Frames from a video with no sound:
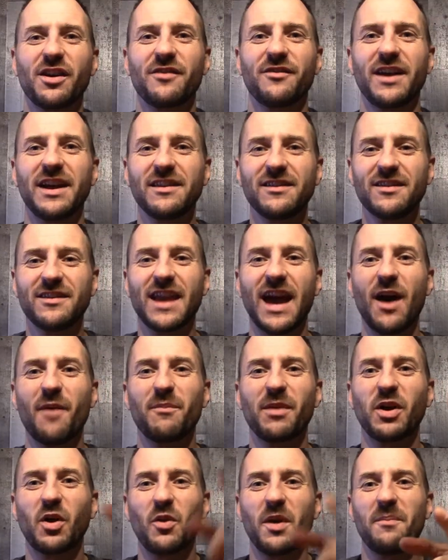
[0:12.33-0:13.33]
events to help
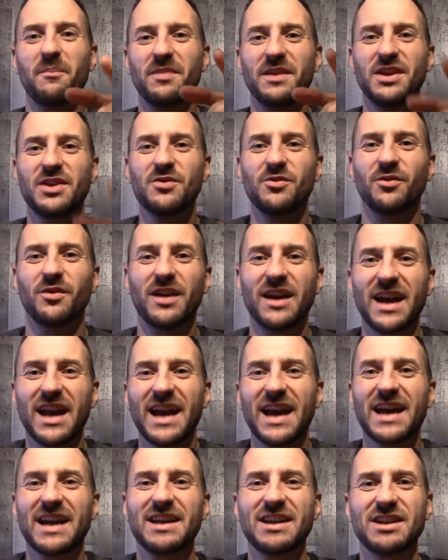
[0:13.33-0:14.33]
equip you
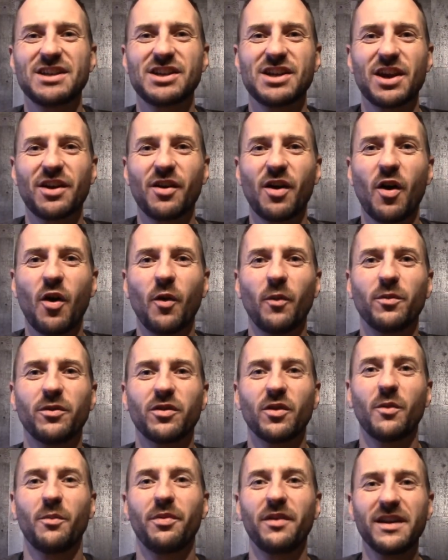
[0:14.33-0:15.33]
to share hope.
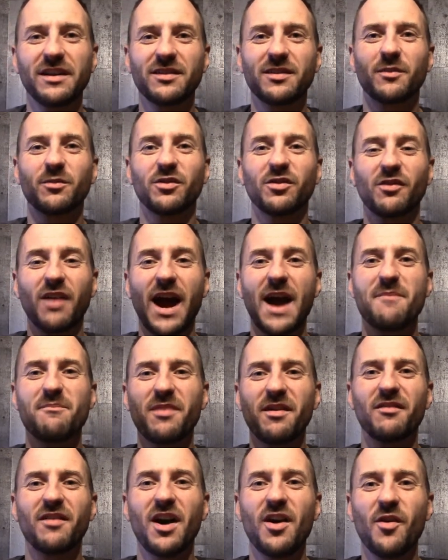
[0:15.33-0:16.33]
So please subscribe
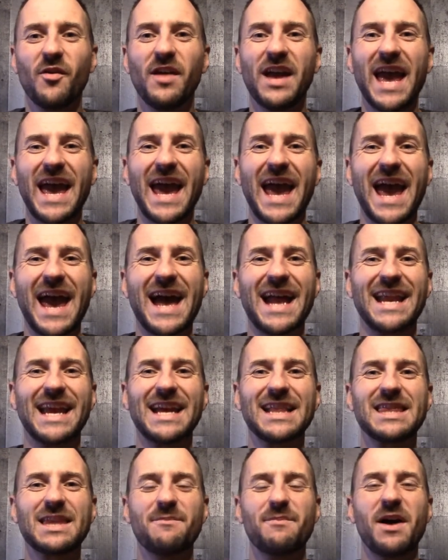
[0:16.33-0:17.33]
below and
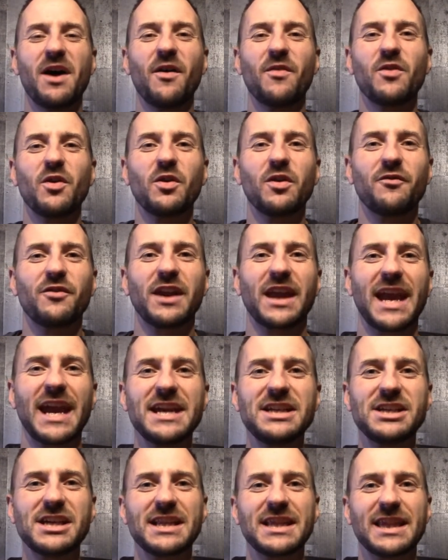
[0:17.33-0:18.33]
hit the bell
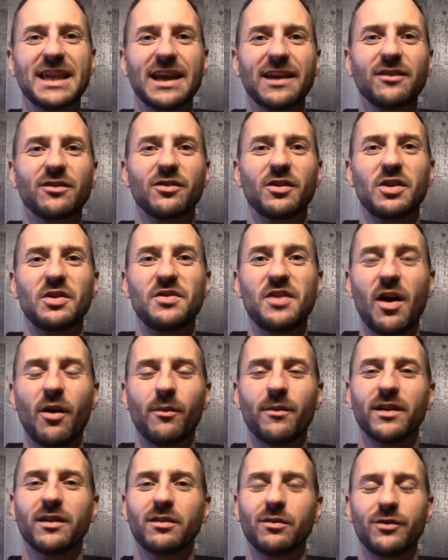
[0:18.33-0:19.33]
notification thing so you
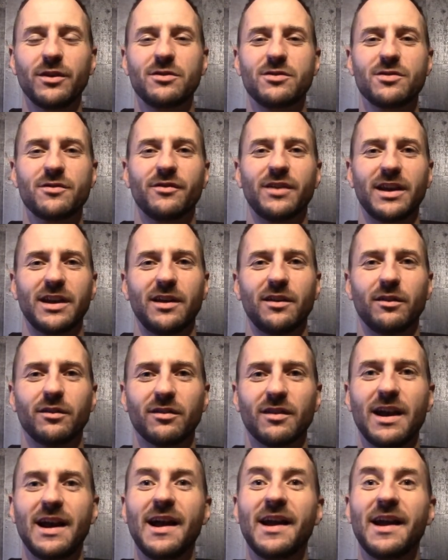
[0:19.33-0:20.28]
don't miss future videos.